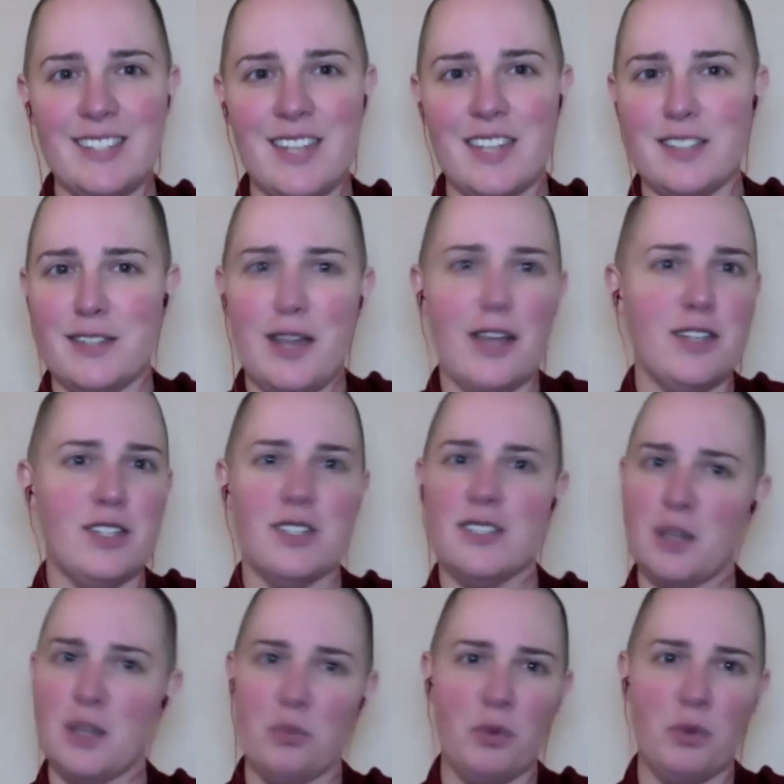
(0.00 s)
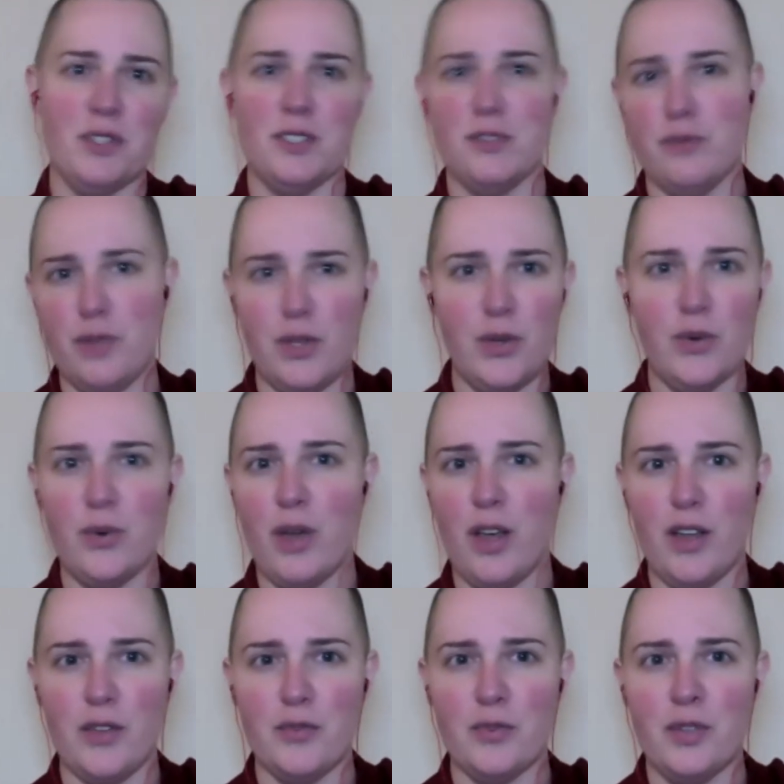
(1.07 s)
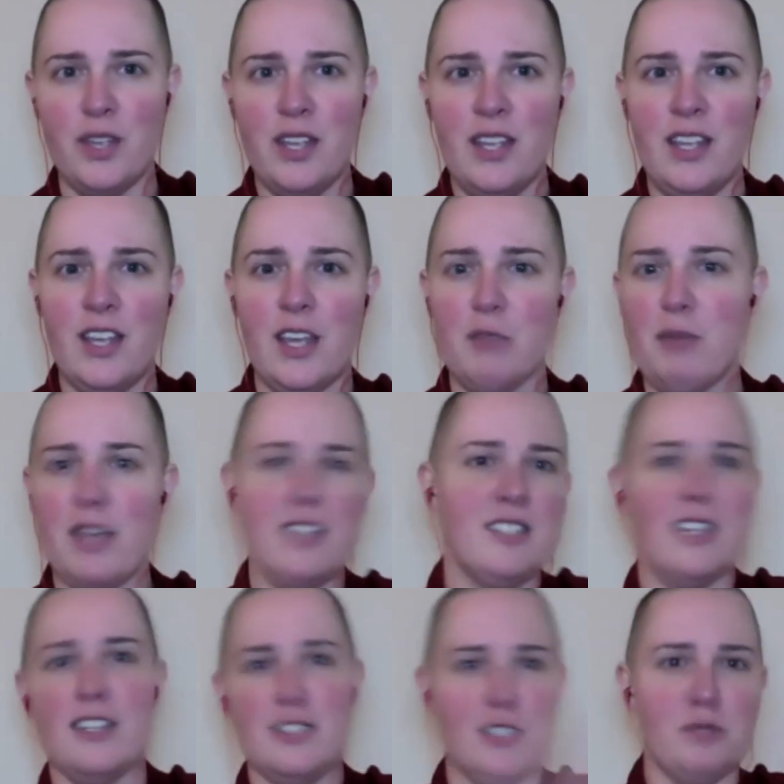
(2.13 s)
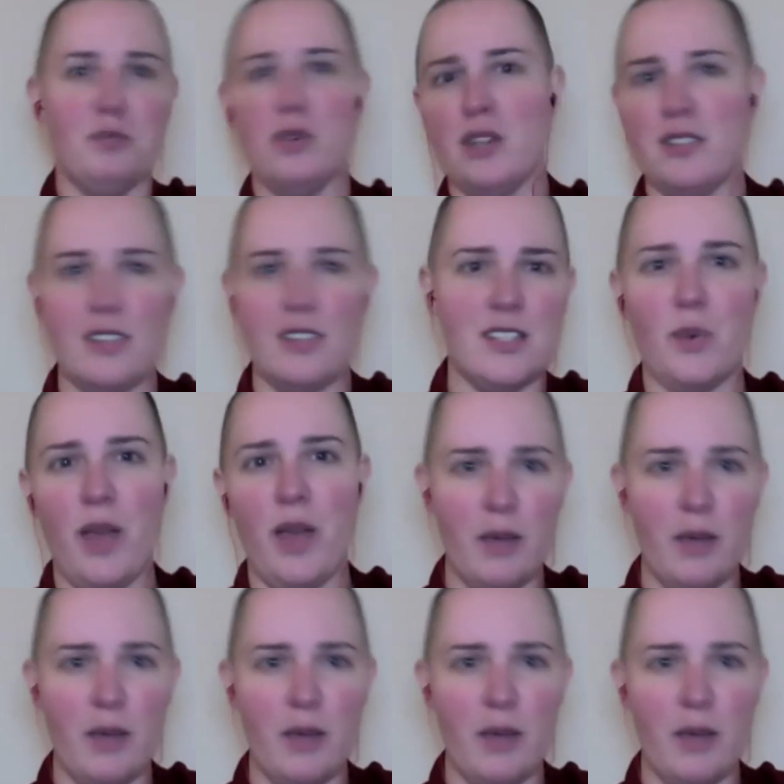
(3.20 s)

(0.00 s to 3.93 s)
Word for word: as not just someone's view of it makes sense to put it this way.